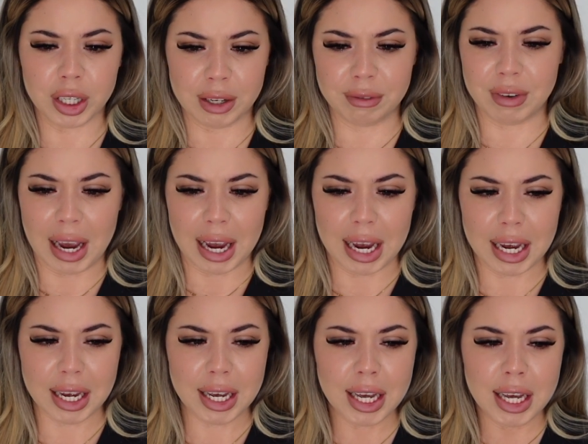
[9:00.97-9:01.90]

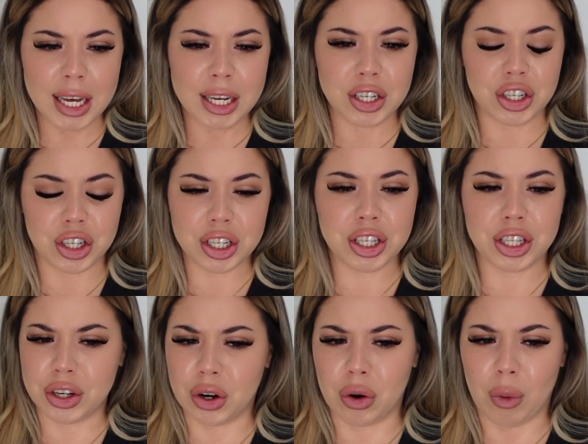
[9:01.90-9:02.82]
eBay. She
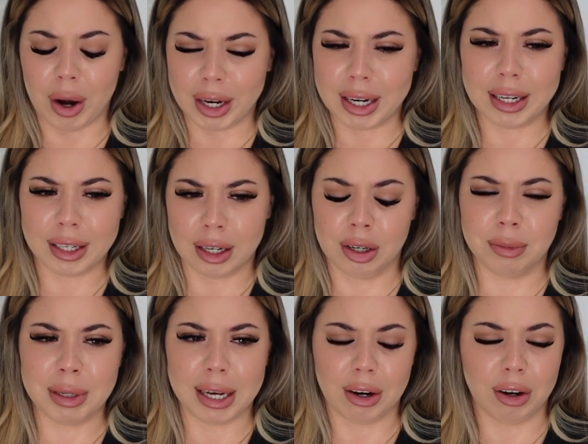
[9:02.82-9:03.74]
still wanted to come
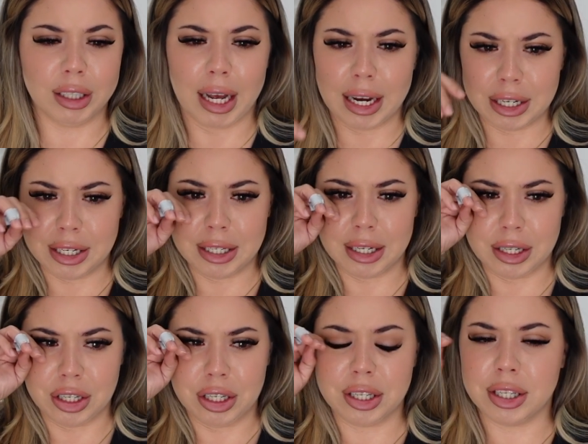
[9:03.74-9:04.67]
and get her lashes
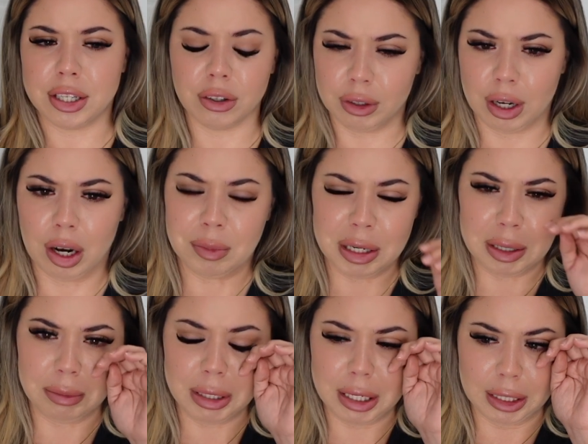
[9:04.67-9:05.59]
done. She's still coming
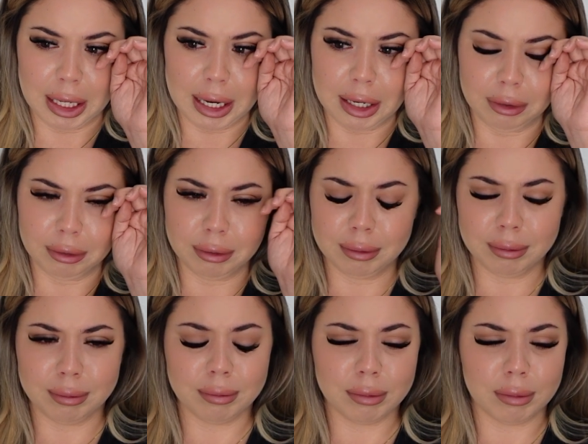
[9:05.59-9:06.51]
to me. Like,
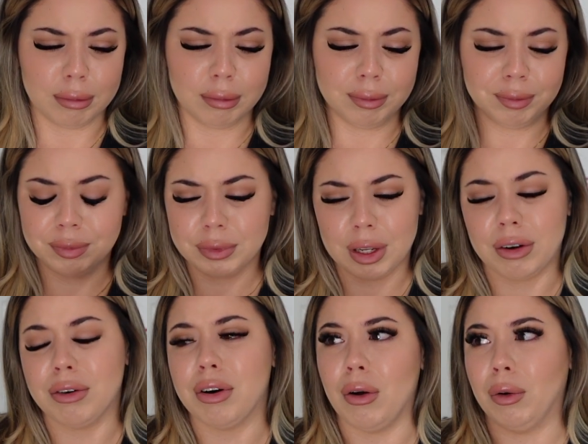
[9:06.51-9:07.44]
I
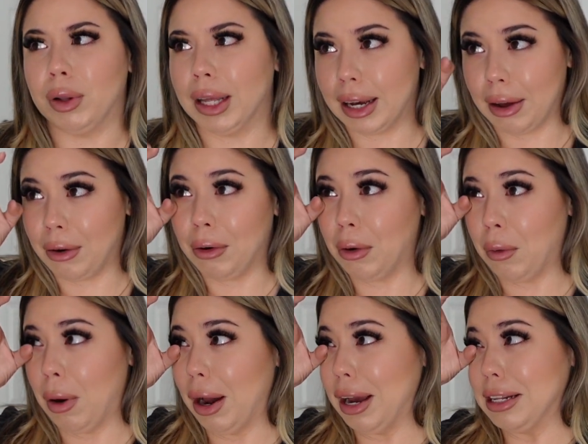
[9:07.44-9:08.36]
don't know. Like, I don't know
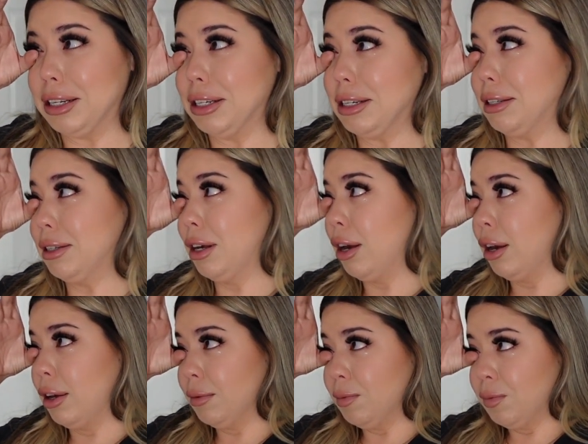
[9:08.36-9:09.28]
why.
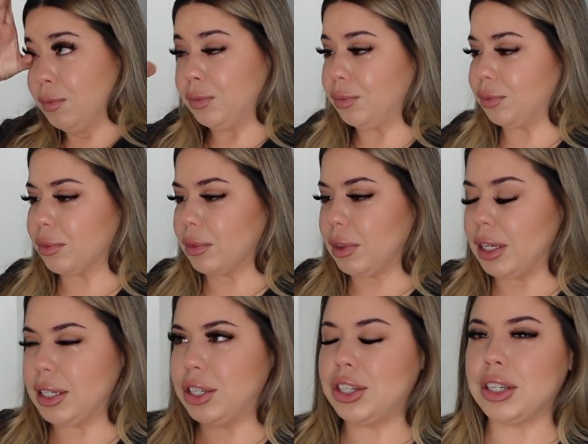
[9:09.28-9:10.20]

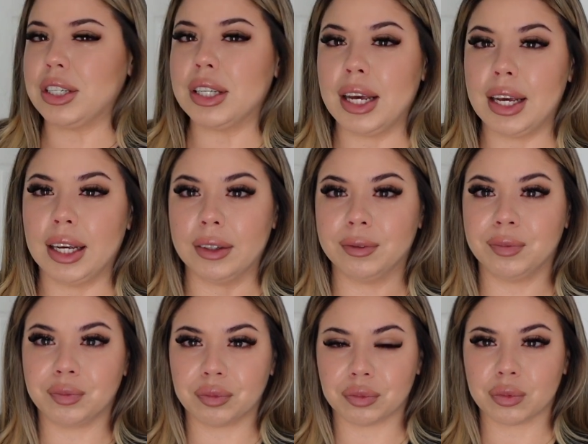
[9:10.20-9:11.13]
It's just like
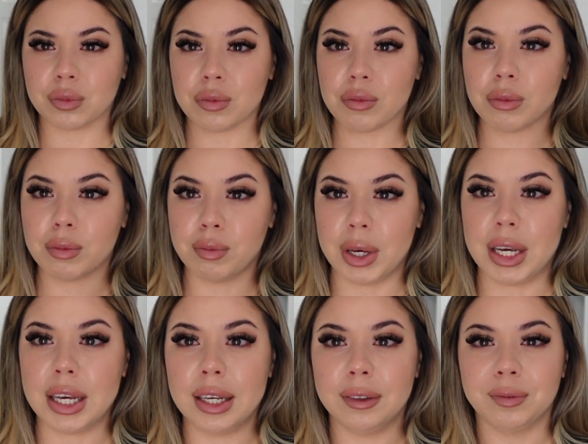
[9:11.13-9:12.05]

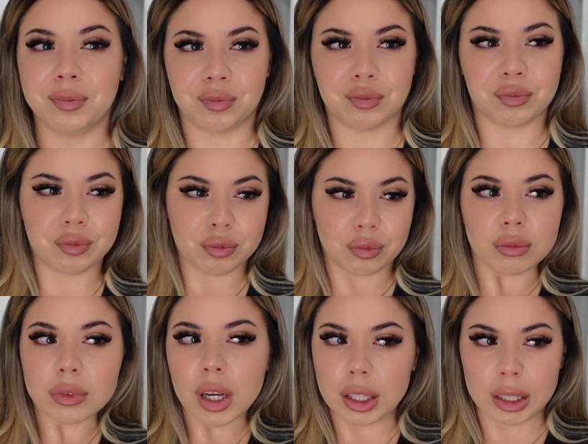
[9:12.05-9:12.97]
being
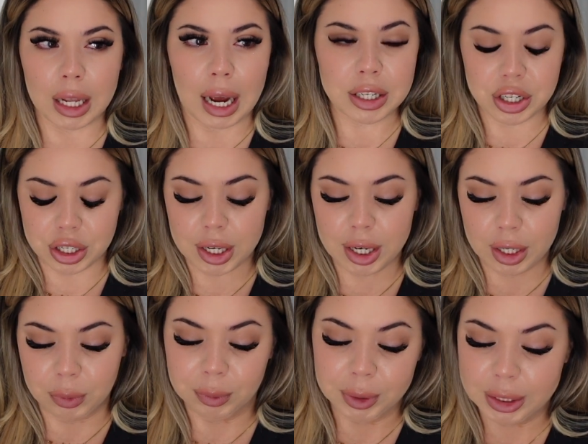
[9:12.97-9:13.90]
a lash
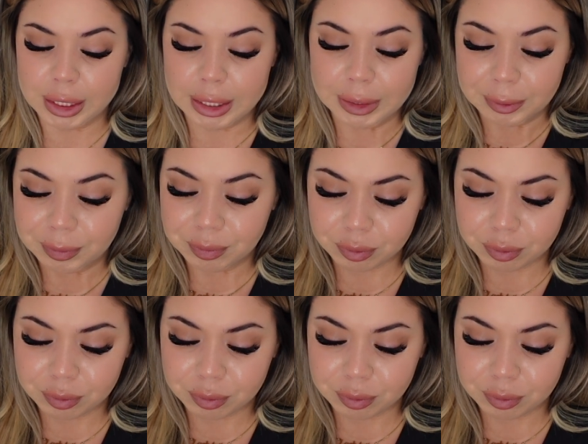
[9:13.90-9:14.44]
tech, really.